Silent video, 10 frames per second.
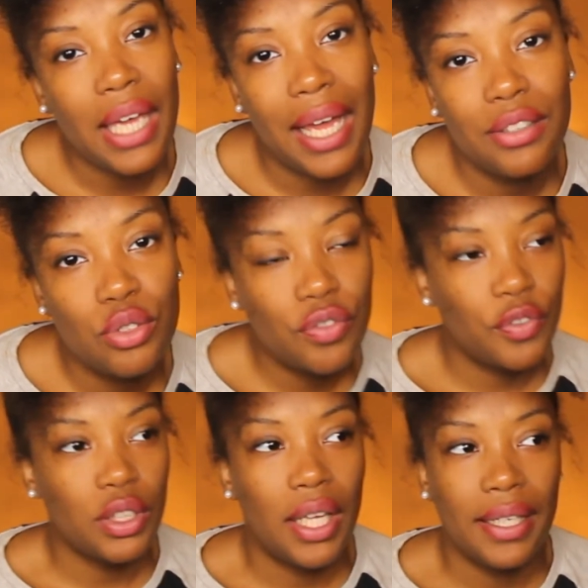I do
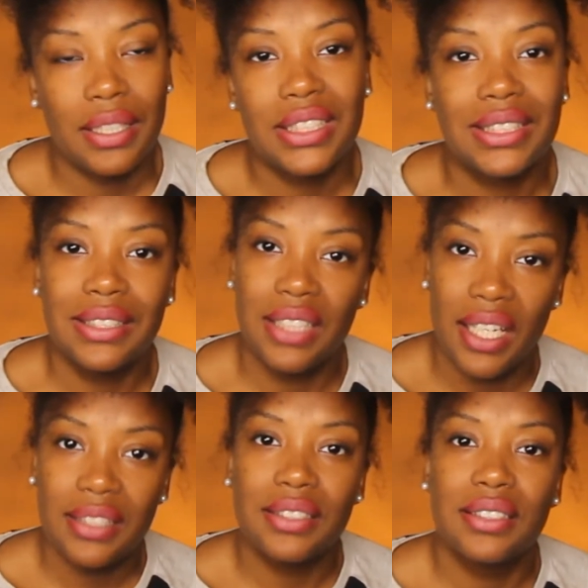feel like it's
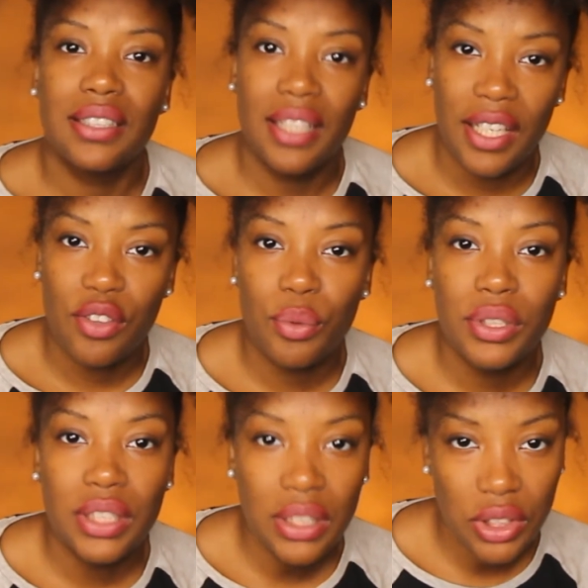less length
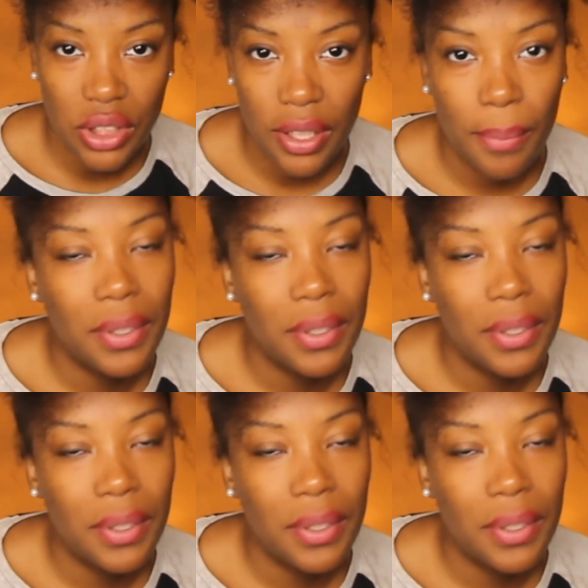retention,